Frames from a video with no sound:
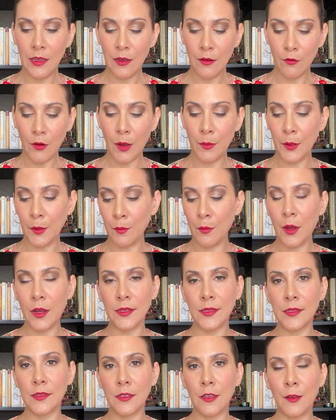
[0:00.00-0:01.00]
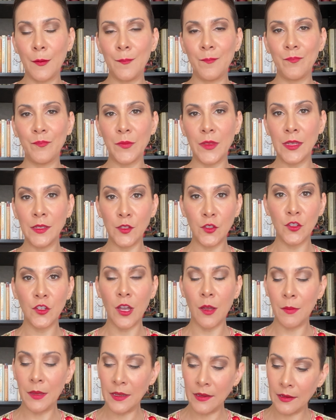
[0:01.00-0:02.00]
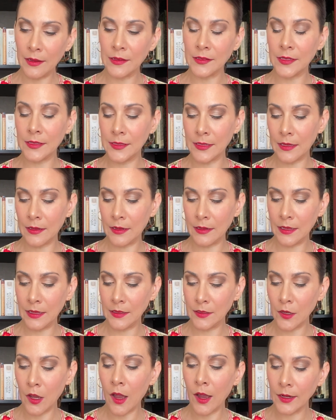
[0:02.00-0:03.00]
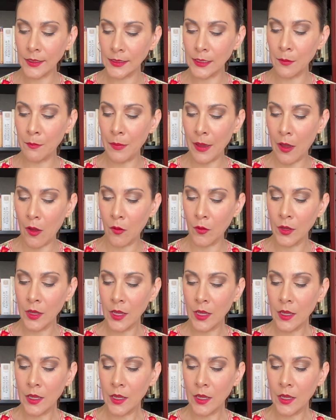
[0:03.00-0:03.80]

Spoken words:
Robert Moss is a shaman, as I said, and he talks about